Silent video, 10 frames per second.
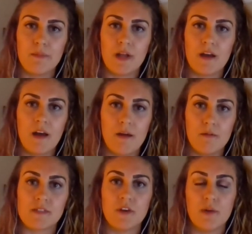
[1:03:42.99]
but I
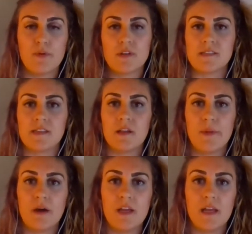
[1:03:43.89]
was very persistent
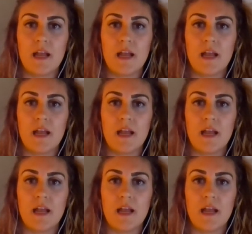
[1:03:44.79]
about it.